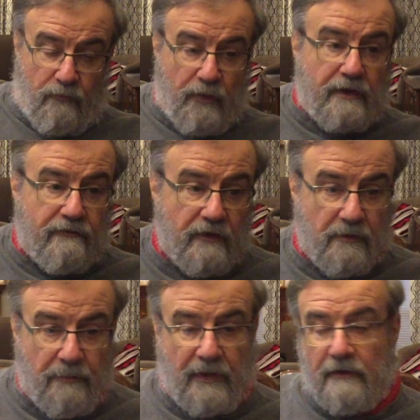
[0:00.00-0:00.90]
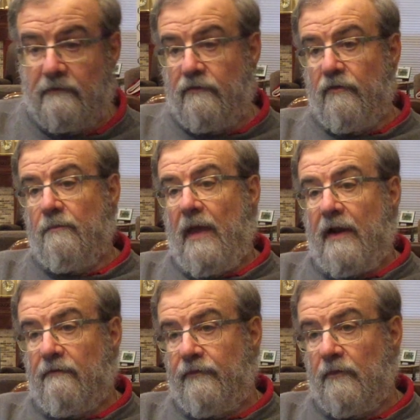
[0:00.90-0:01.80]
win his independence in the
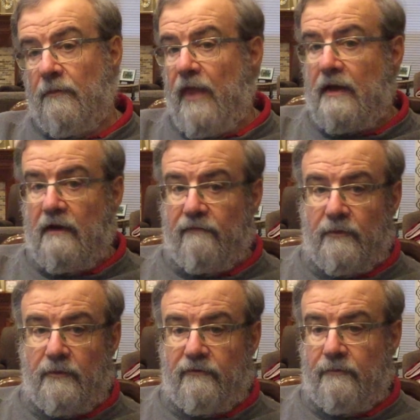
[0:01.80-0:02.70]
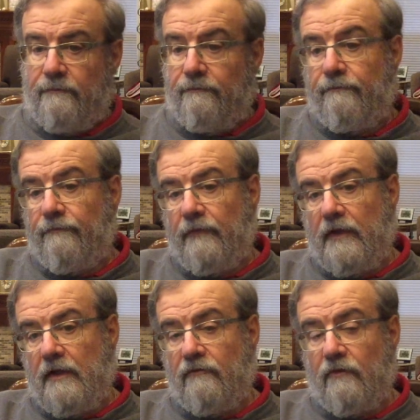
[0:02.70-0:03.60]
battlefield, but that never was
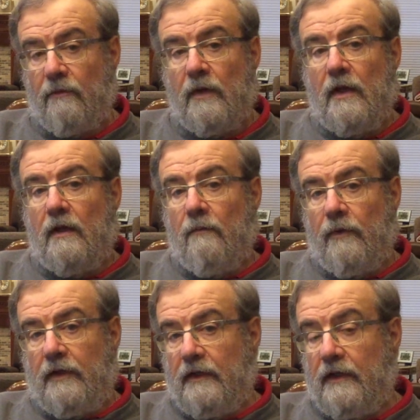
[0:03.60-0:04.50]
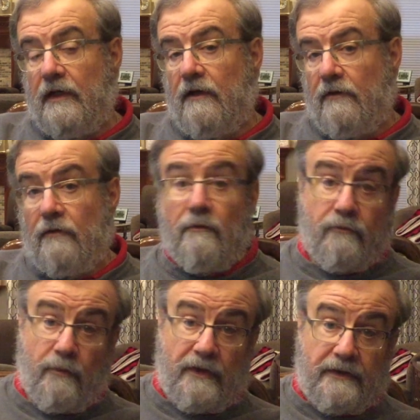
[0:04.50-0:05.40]
the issue. What he needed to do
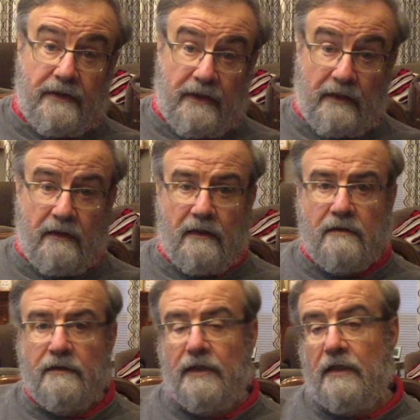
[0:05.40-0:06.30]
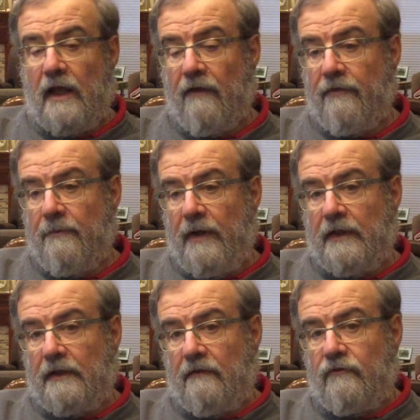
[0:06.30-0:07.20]
is what he did. He cleaned out the
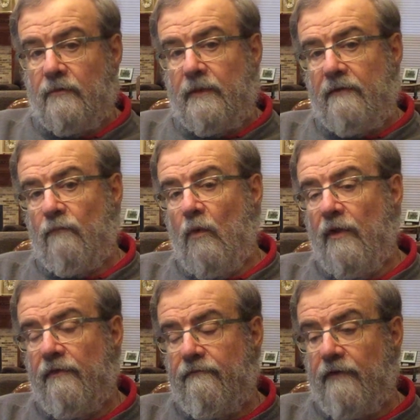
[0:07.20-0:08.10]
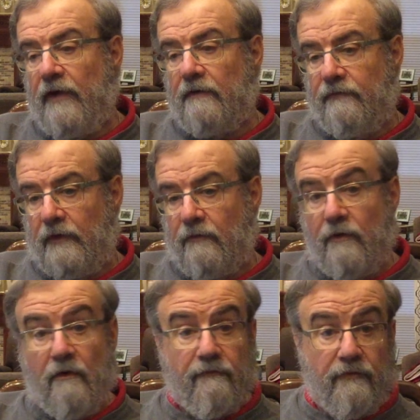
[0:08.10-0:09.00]
paganism. He won the final victory
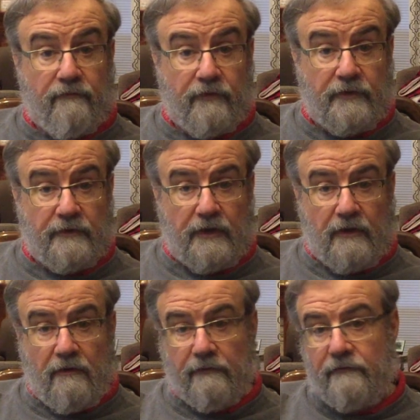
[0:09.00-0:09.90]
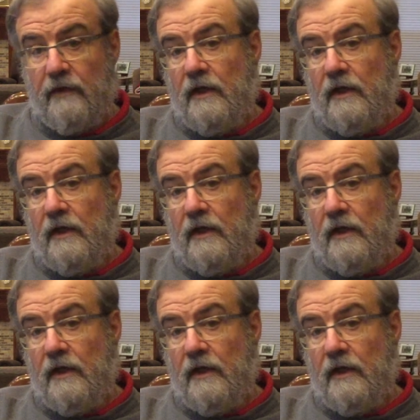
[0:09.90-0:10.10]
over the fertility cults,